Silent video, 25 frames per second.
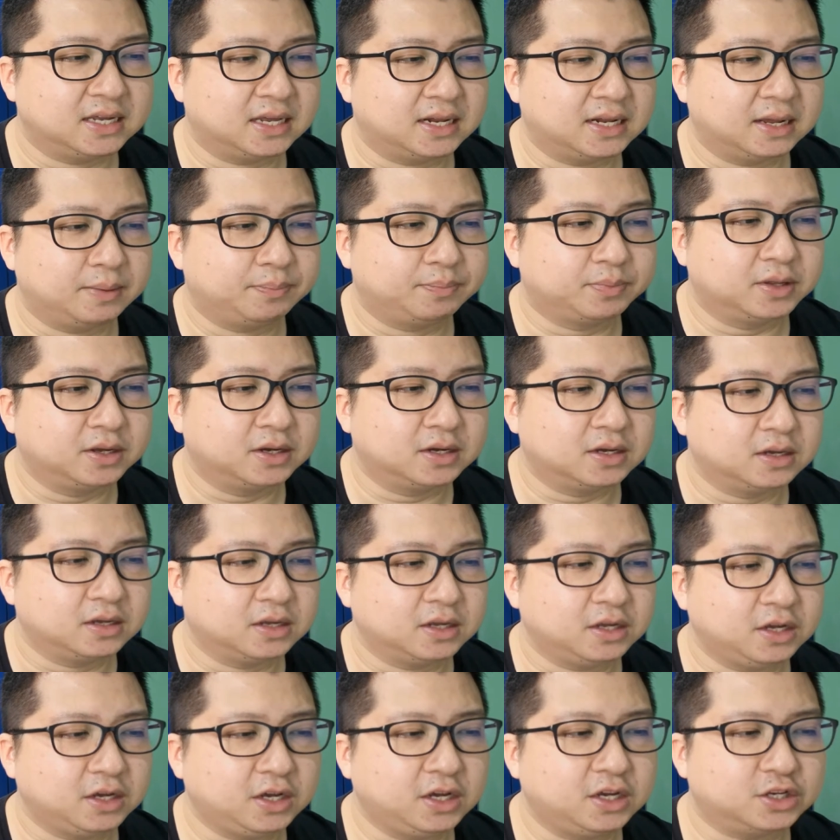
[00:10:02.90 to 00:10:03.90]
adapter,
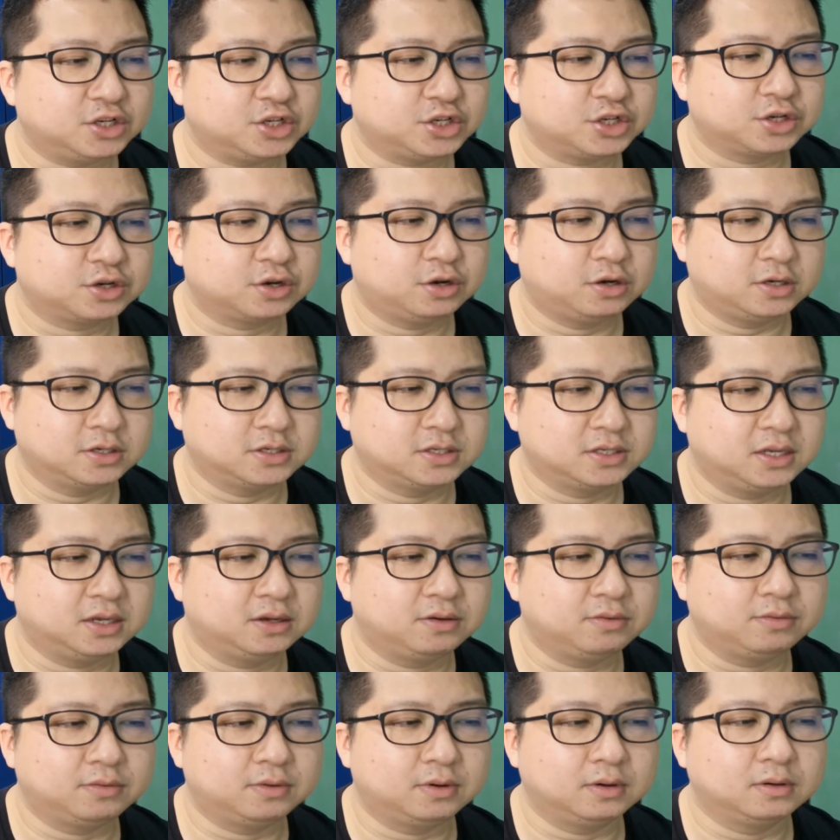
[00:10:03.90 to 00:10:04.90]
each
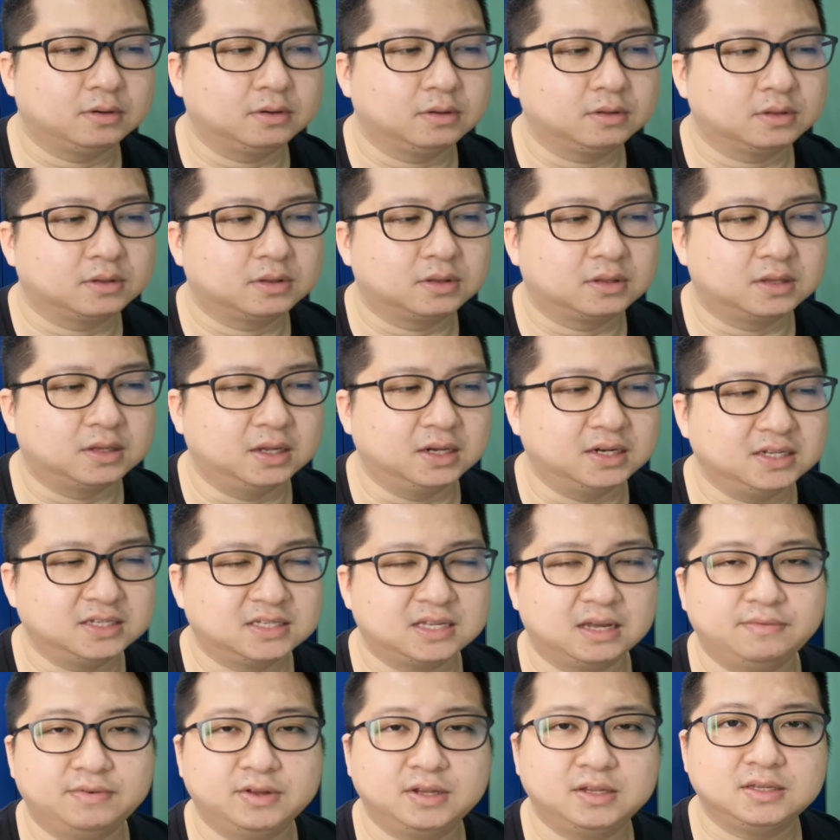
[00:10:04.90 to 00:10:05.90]
costing
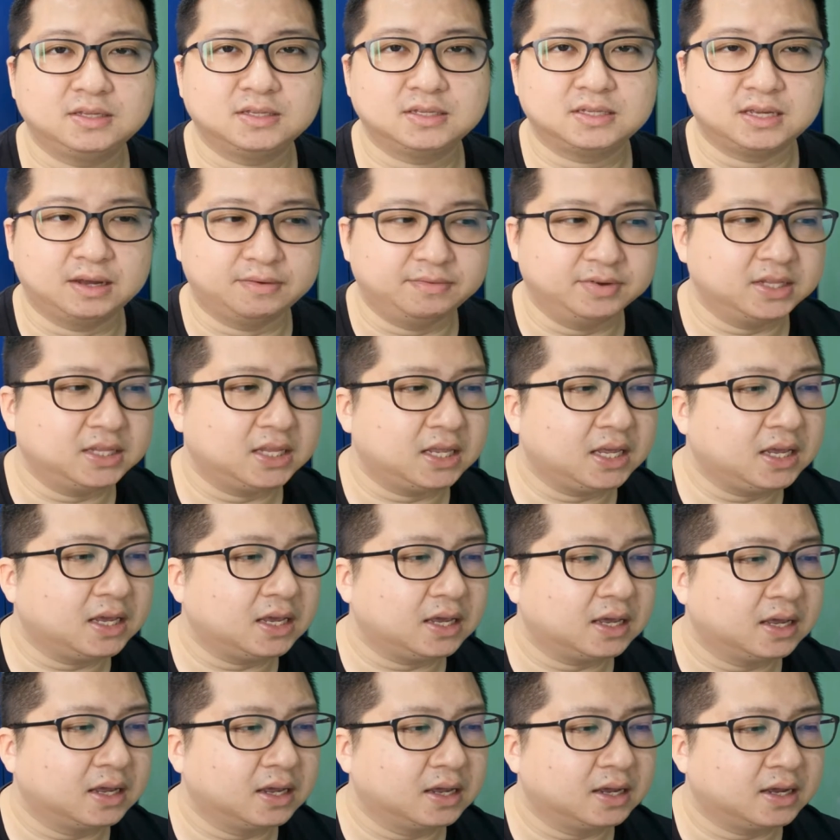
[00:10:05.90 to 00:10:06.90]
$37.70,
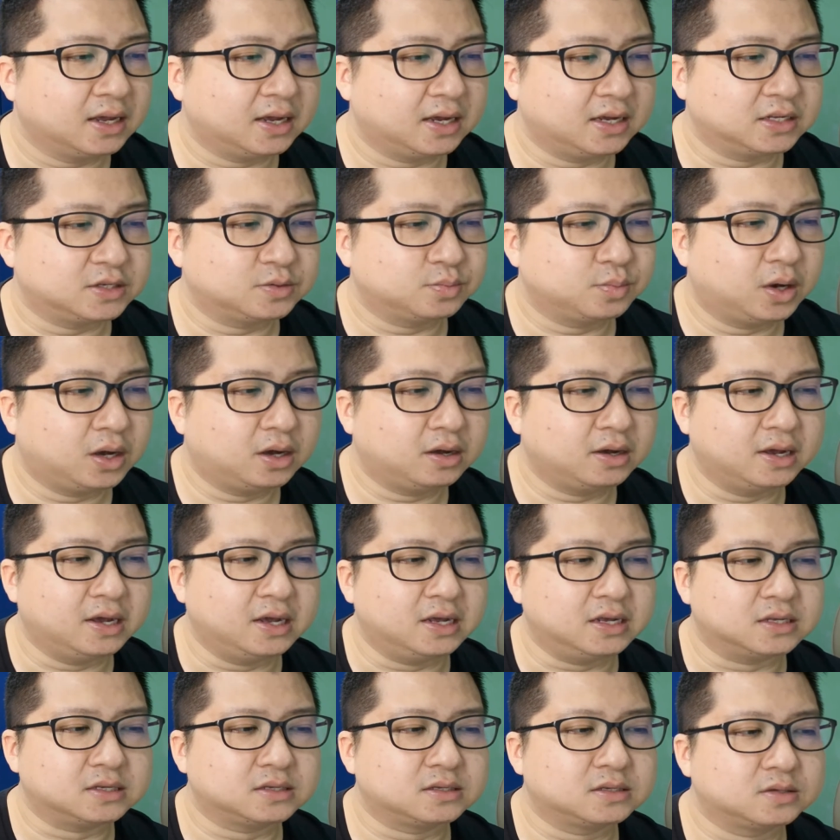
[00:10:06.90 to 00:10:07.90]
as well
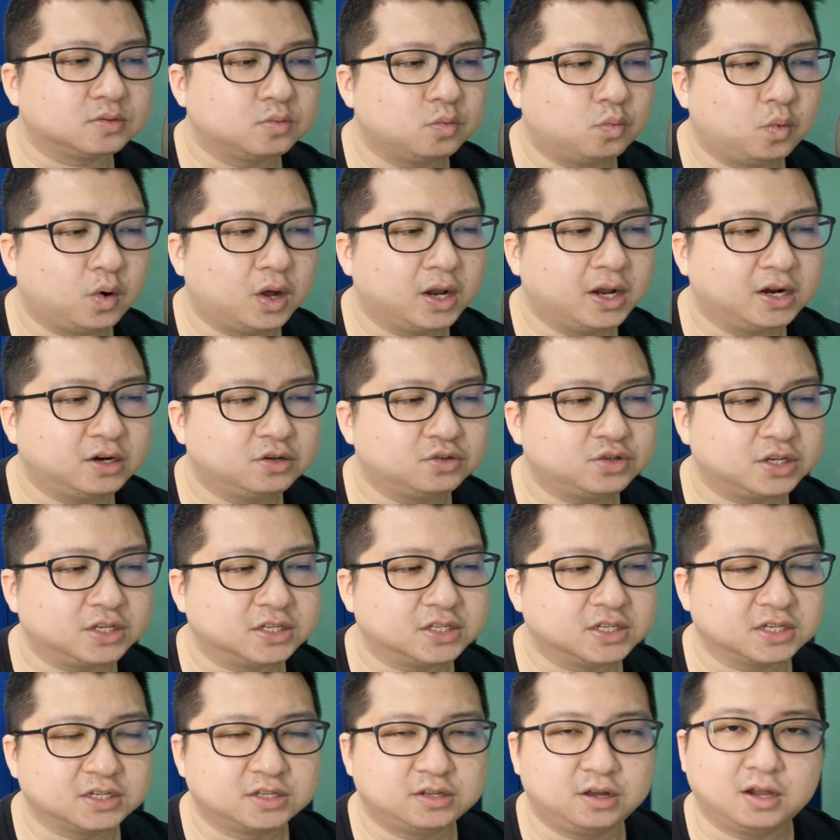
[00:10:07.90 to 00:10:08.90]
as
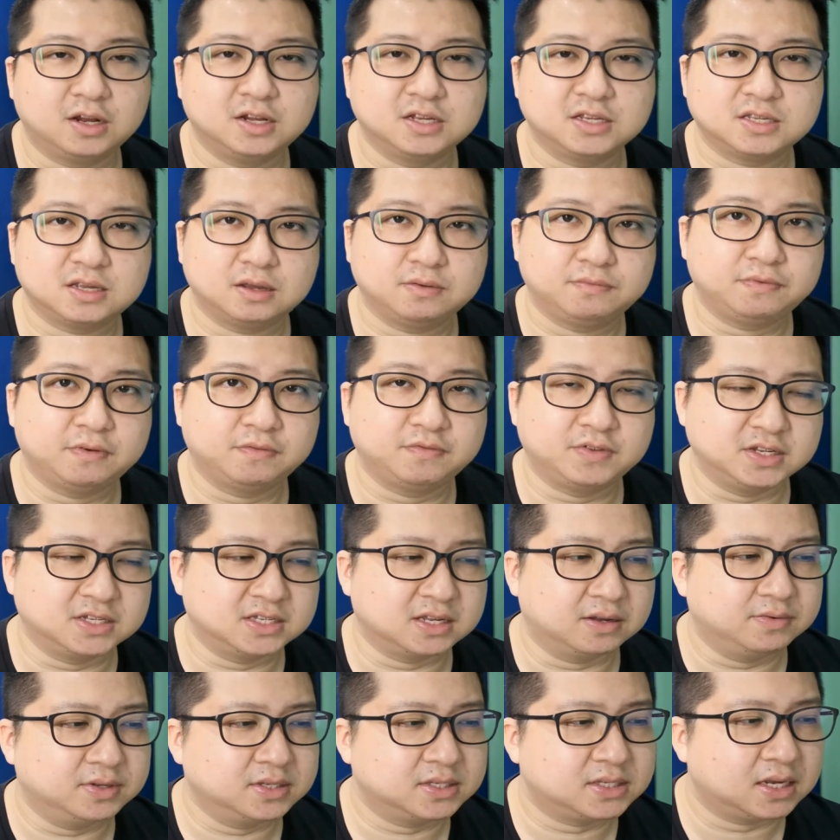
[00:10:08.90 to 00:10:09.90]

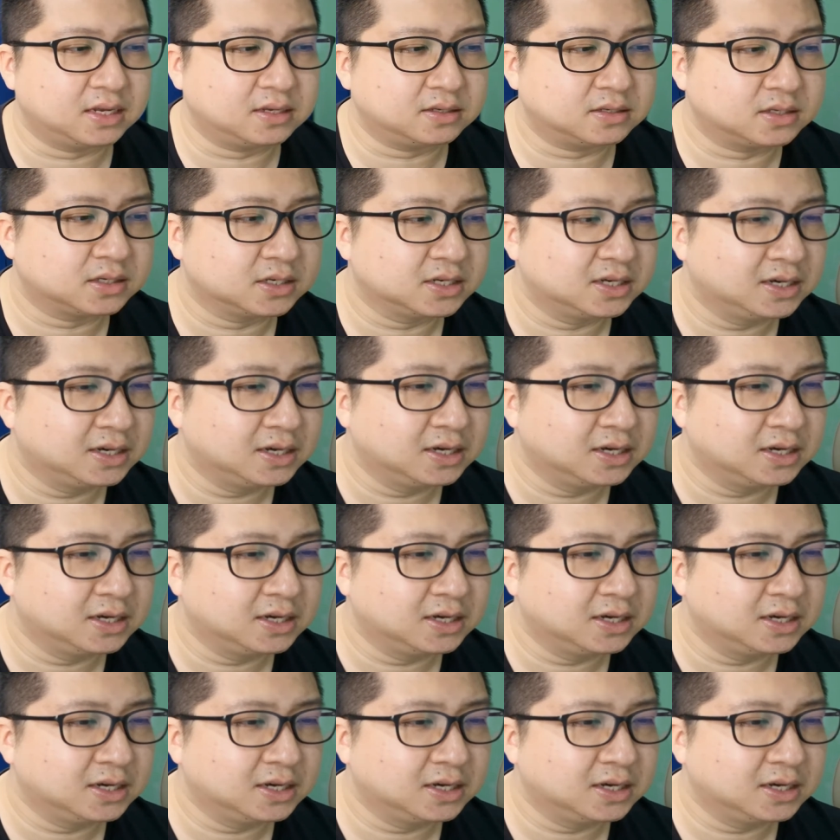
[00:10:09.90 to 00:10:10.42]
$106.57.